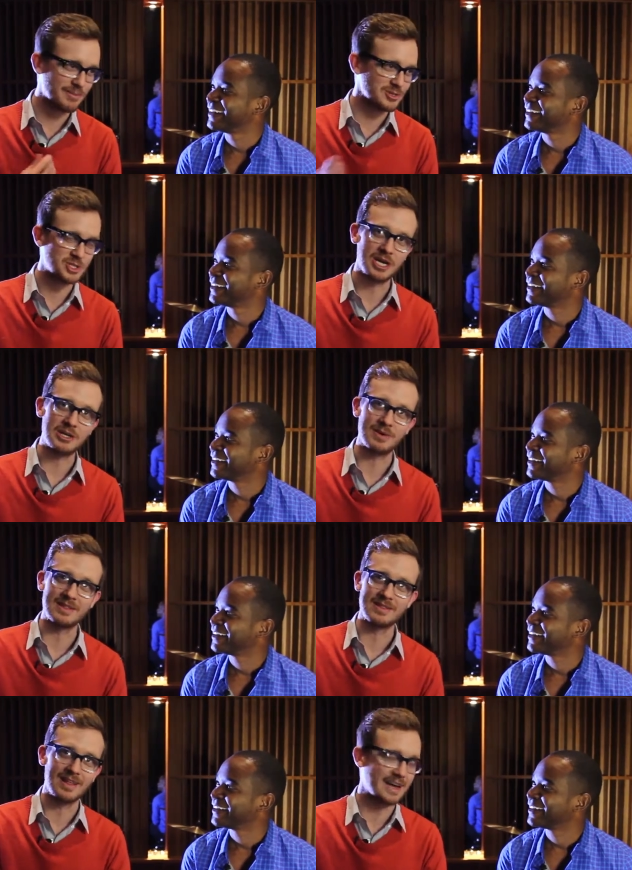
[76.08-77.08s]
Speaker 1: most
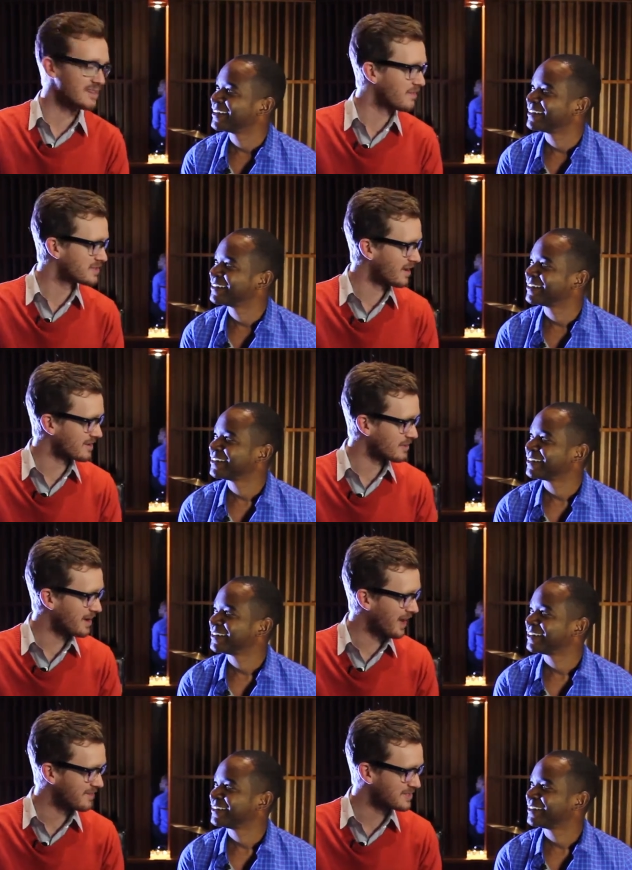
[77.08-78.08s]
genuine like love song that we
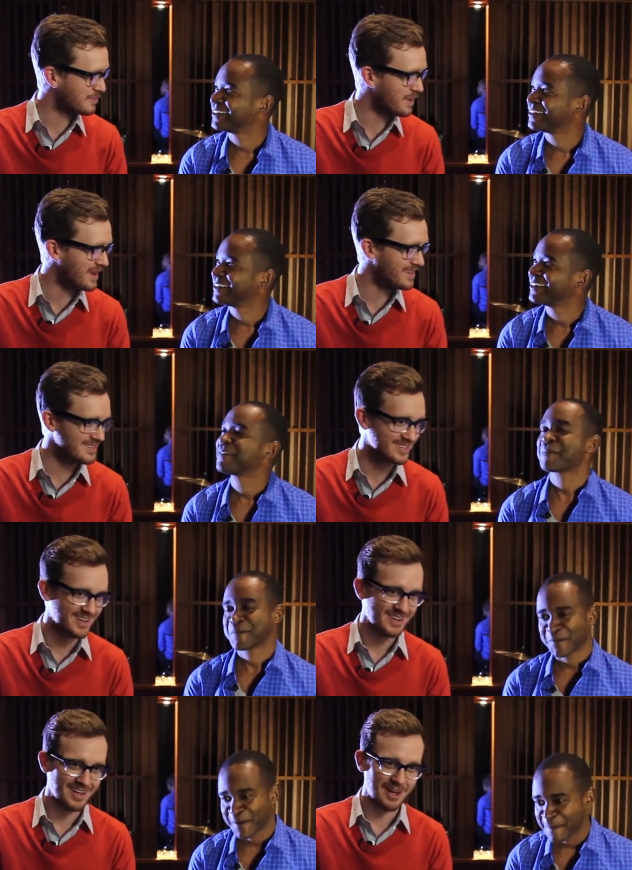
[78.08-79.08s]
have as a band,
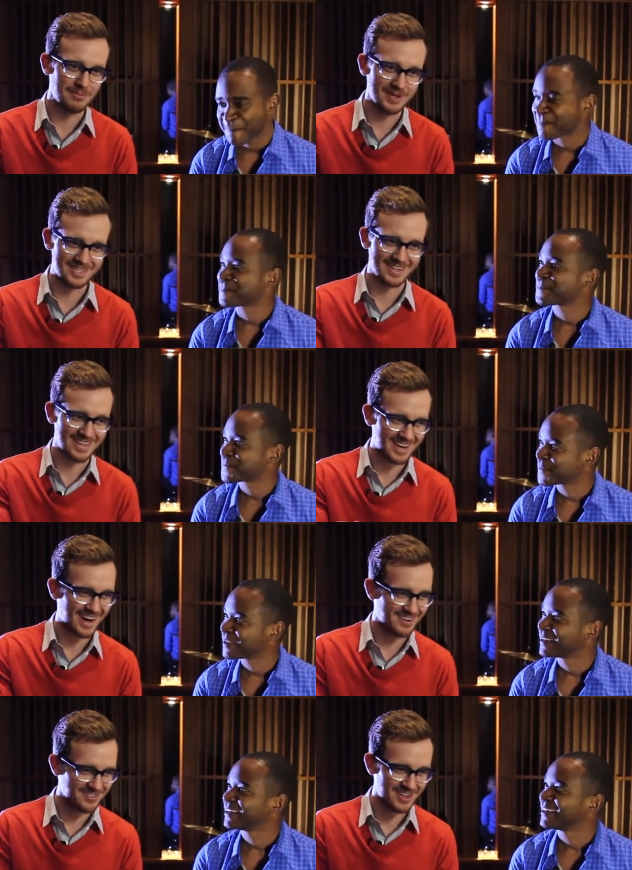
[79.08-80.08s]
okay. um, but it's got that
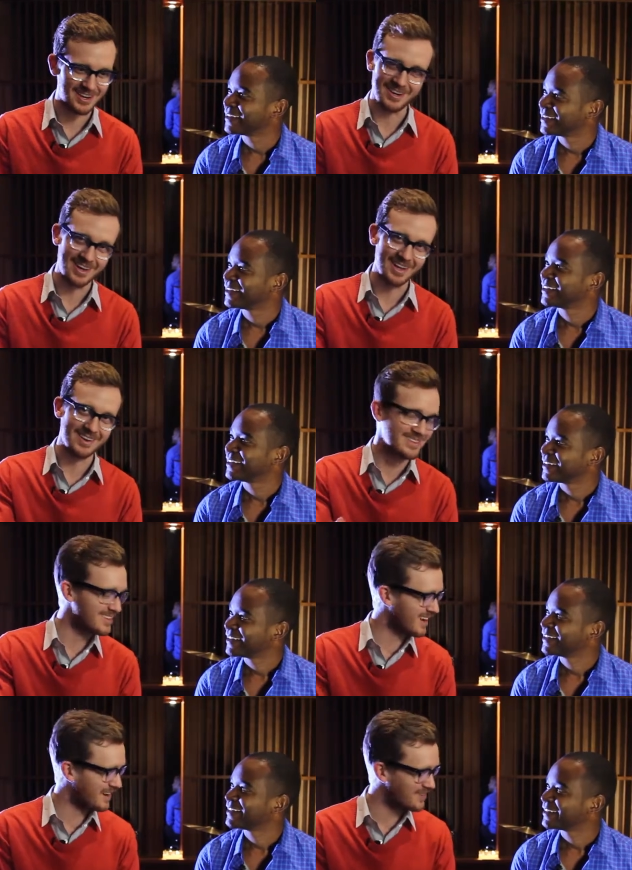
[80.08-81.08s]
kind of like again, a, kind